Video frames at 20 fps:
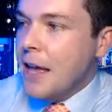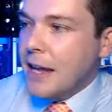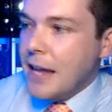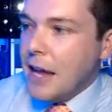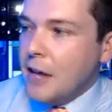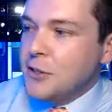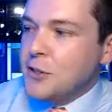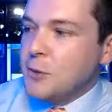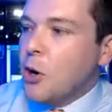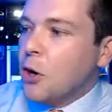
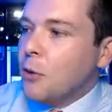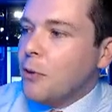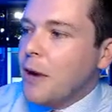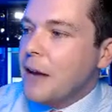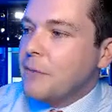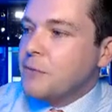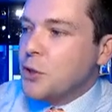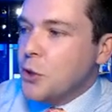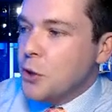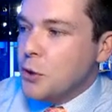Again, tomorrow
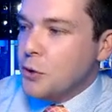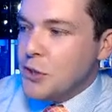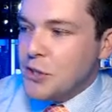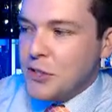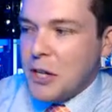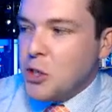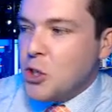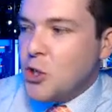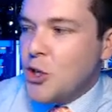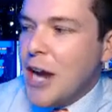afternoon,
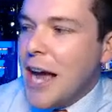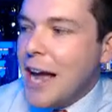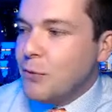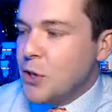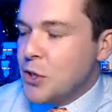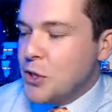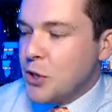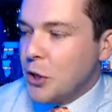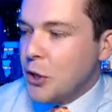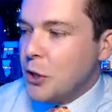sunshine
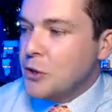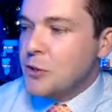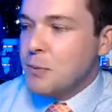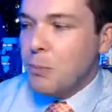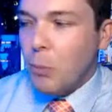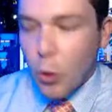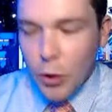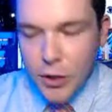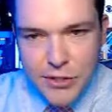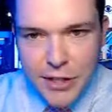
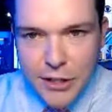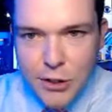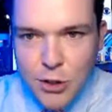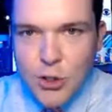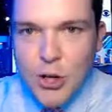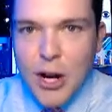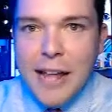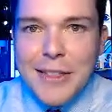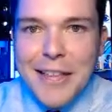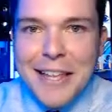returns, more
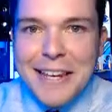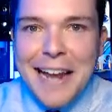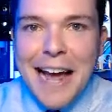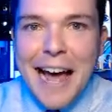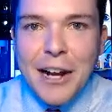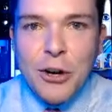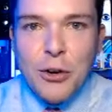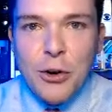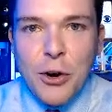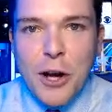sunshine than
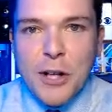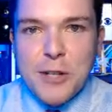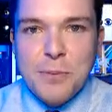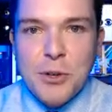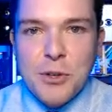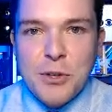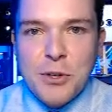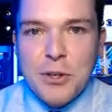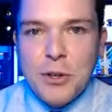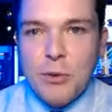not across
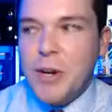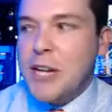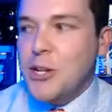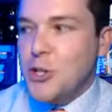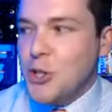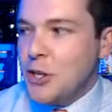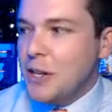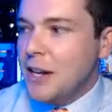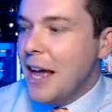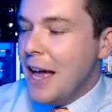most of the
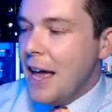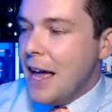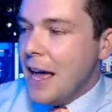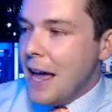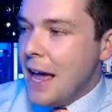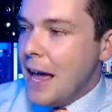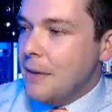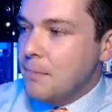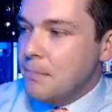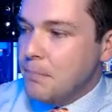region,
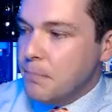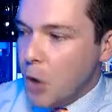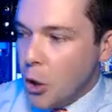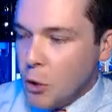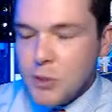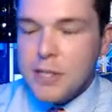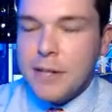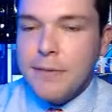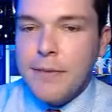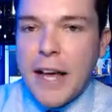and
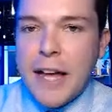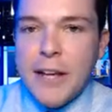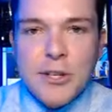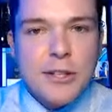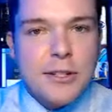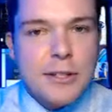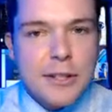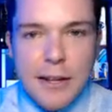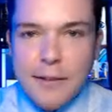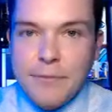most of
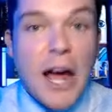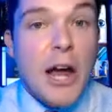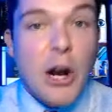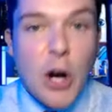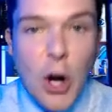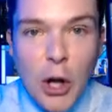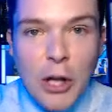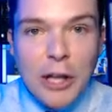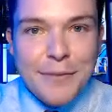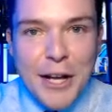us, if
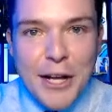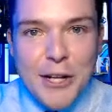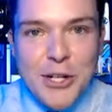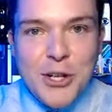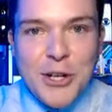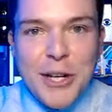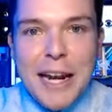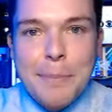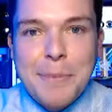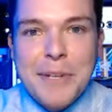not all of us,
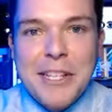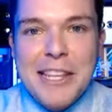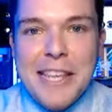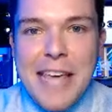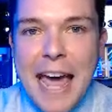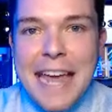should get up into the